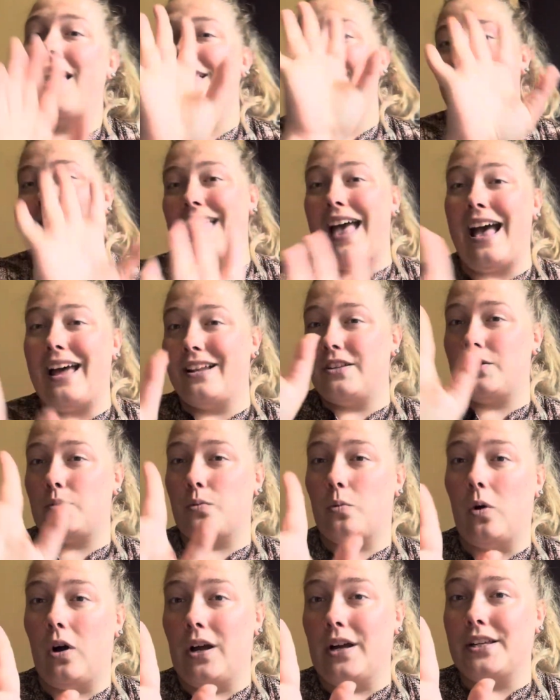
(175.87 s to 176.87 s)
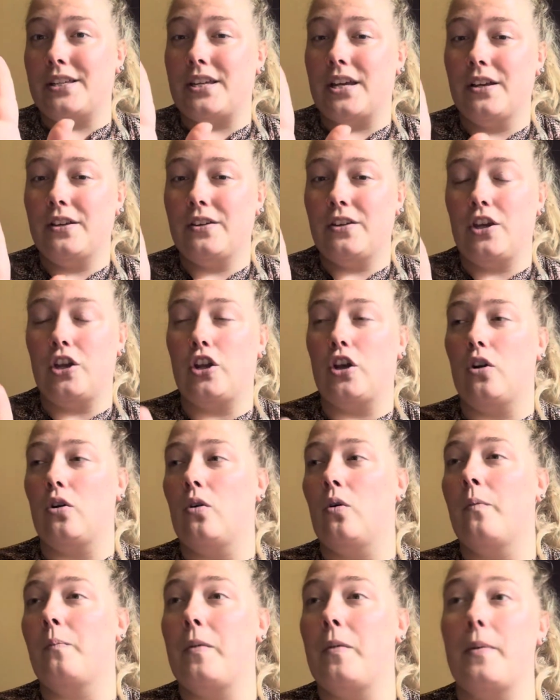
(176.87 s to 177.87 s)
That is what,
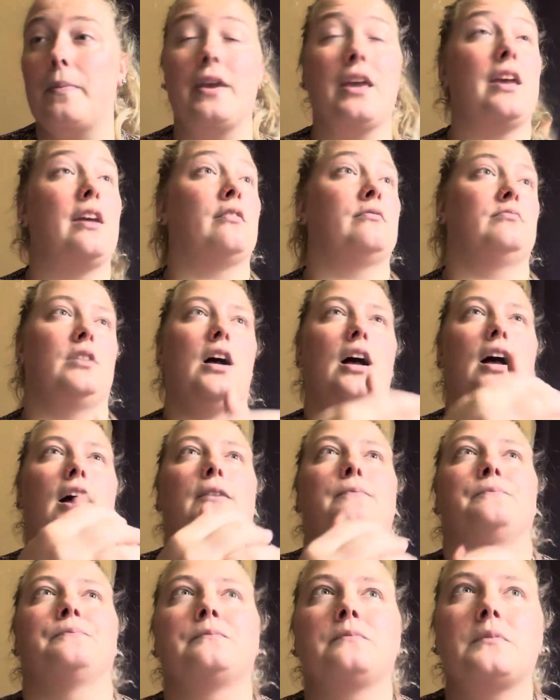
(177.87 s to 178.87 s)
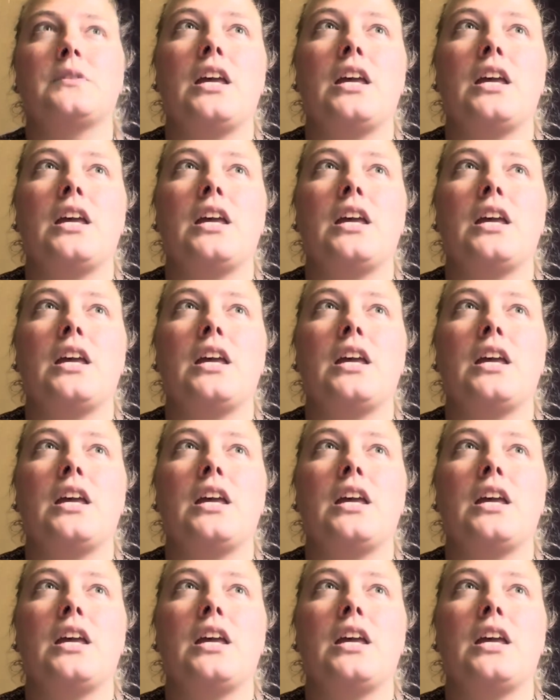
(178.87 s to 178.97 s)
maybe you